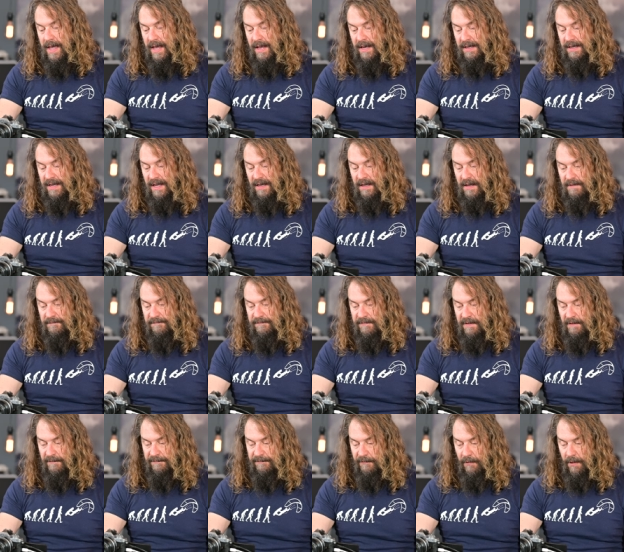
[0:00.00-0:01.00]
and get a good
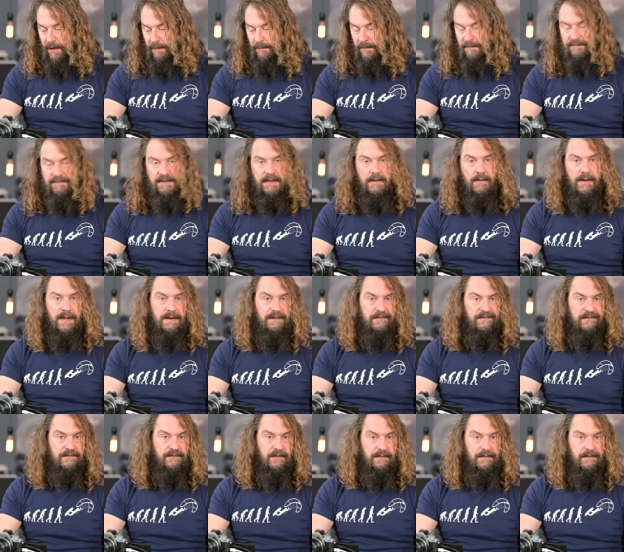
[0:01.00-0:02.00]
feel for it, review
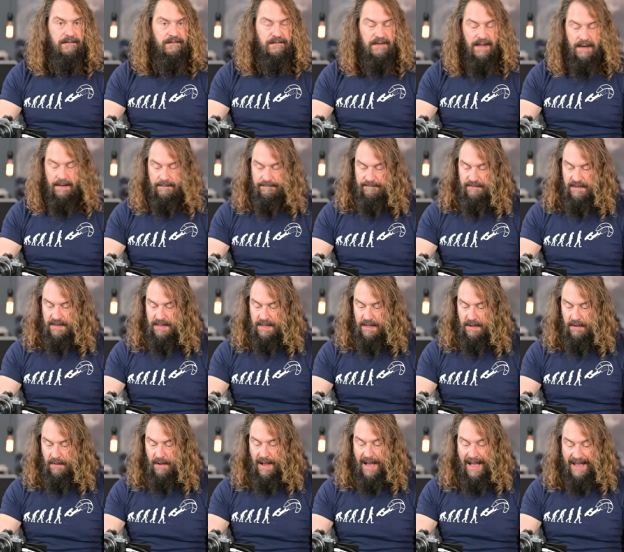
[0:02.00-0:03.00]
it, do the setup
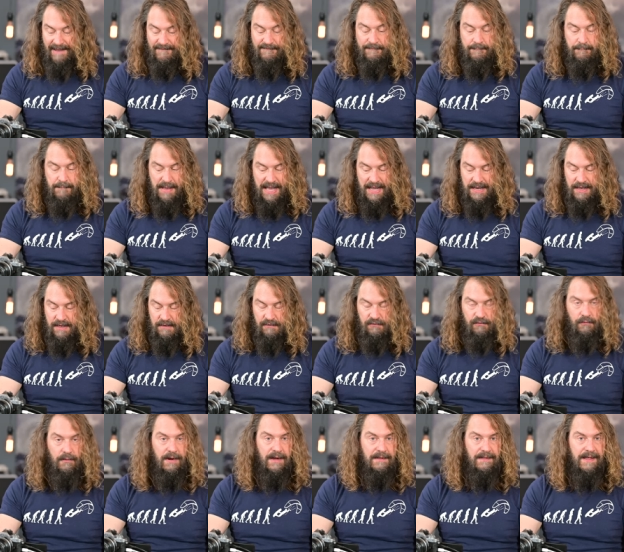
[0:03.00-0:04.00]
video. I've been
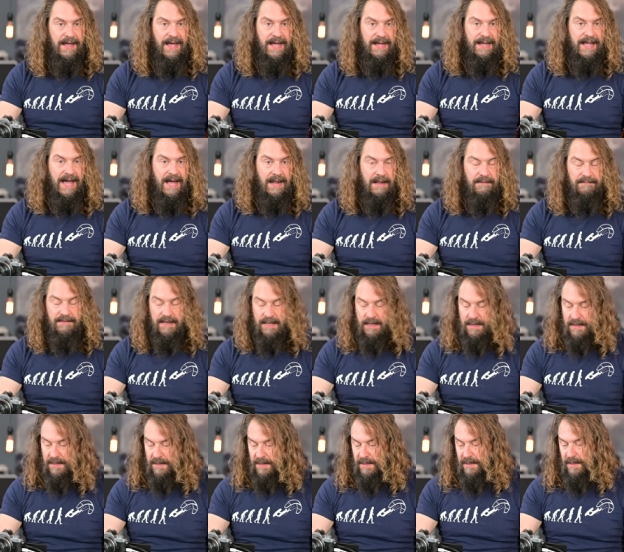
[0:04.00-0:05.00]
enjoying the heck out of
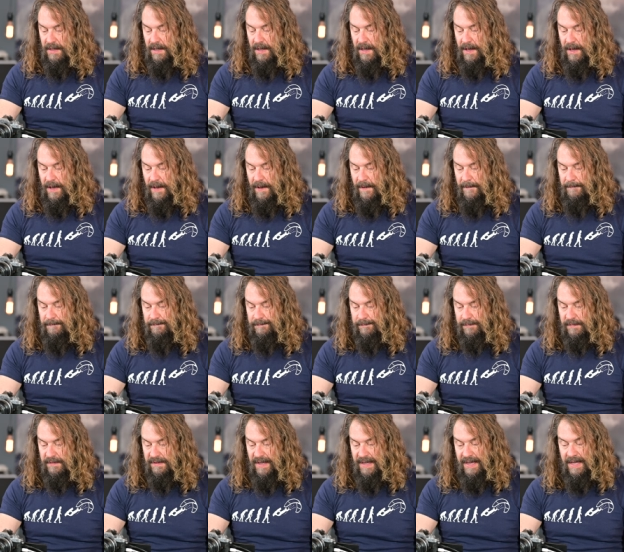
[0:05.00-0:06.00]
it.
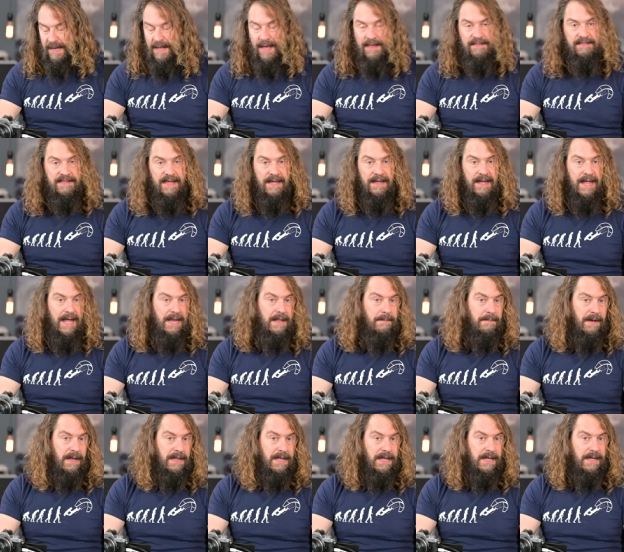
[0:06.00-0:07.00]
Um, and I think
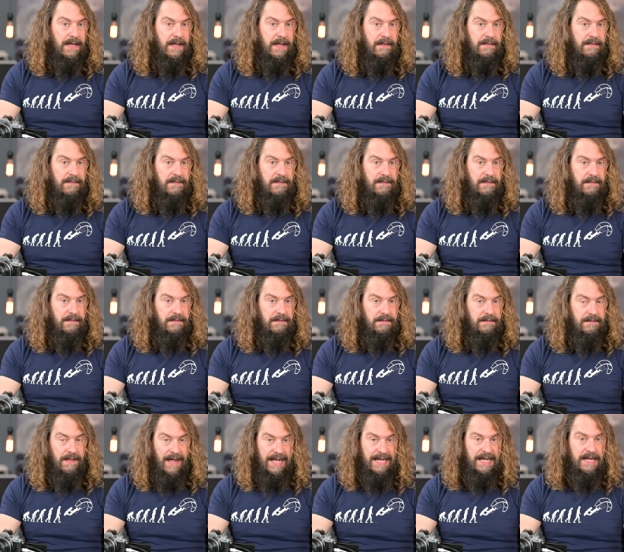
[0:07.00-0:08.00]
anybody
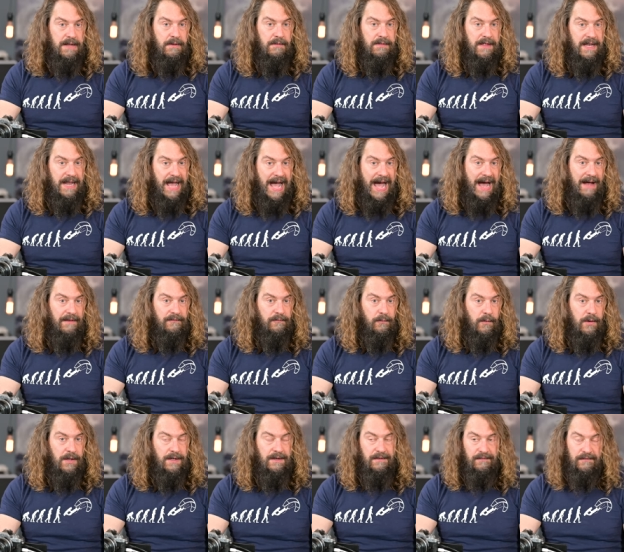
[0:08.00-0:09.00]
like you that has
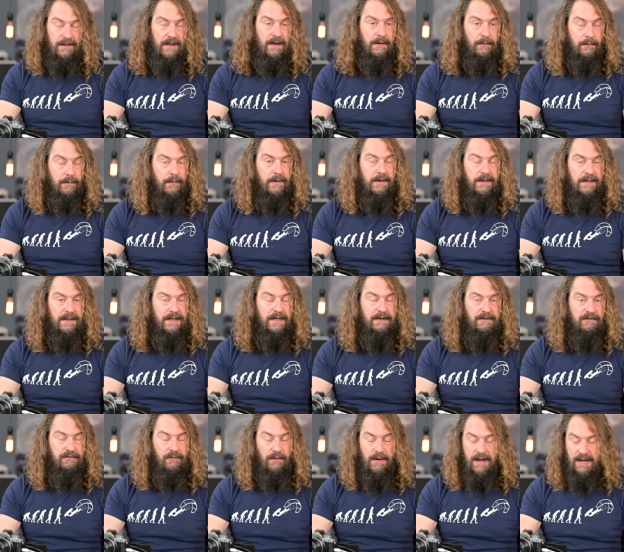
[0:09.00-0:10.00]
one is gonna really
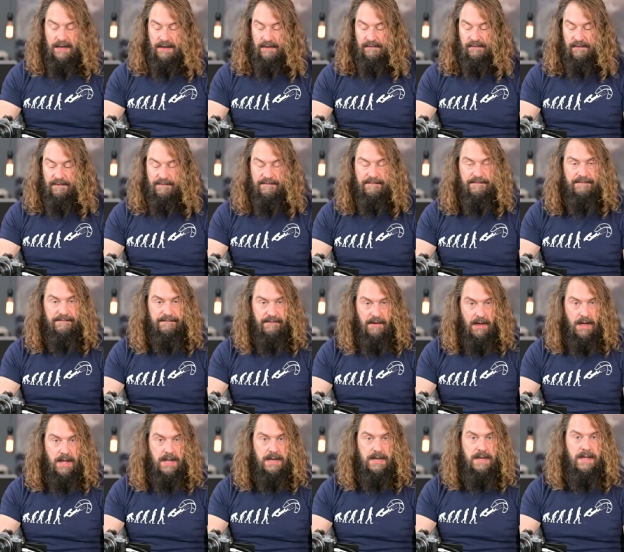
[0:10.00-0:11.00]
enjoy it. It's a
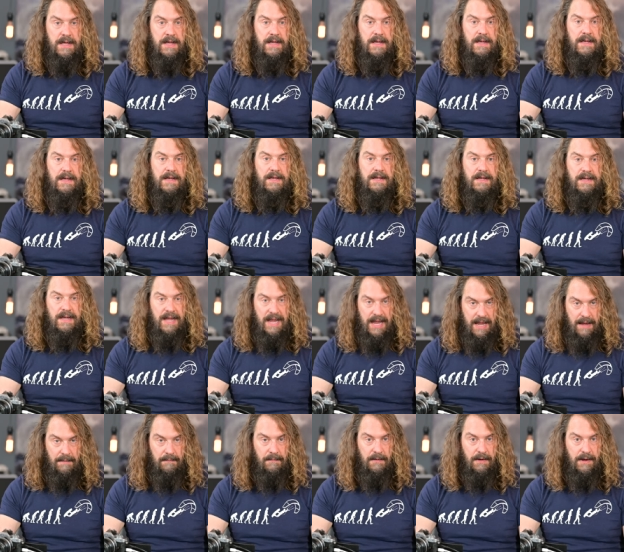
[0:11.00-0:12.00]
fun
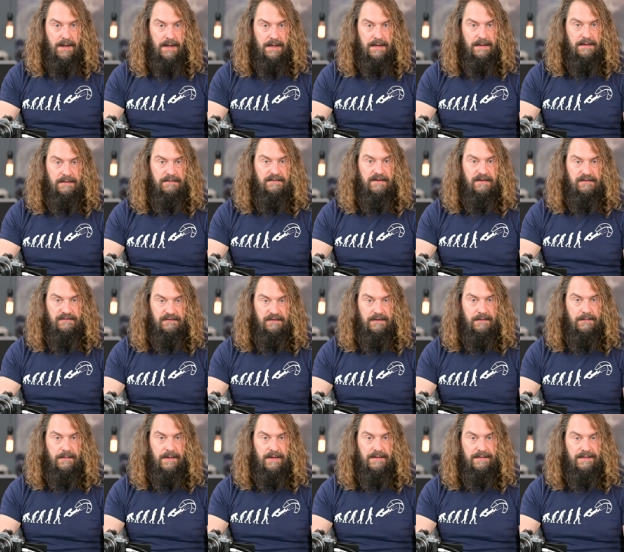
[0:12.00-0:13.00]
camera to
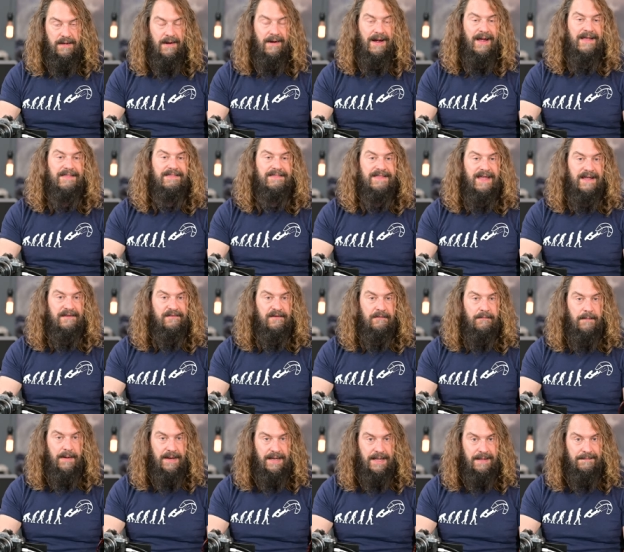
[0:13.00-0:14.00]
shoot with. All right, thanks
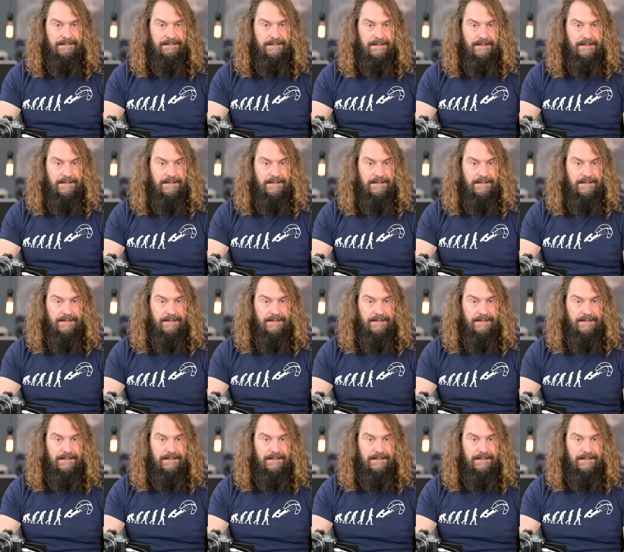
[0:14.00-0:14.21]
everybody.